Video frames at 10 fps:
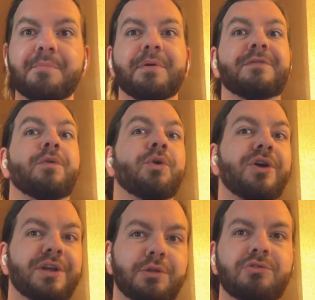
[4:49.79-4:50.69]

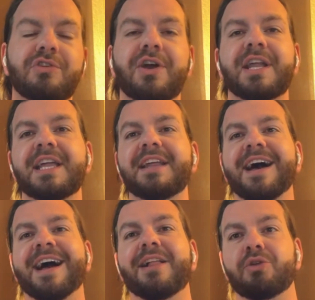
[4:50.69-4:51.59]
before you started
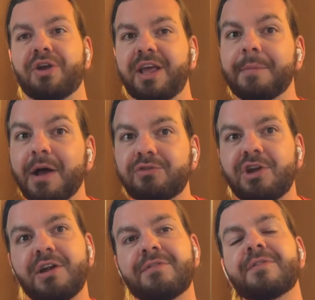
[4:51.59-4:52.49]
learning about
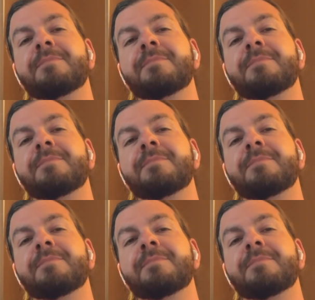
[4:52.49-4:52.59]
turf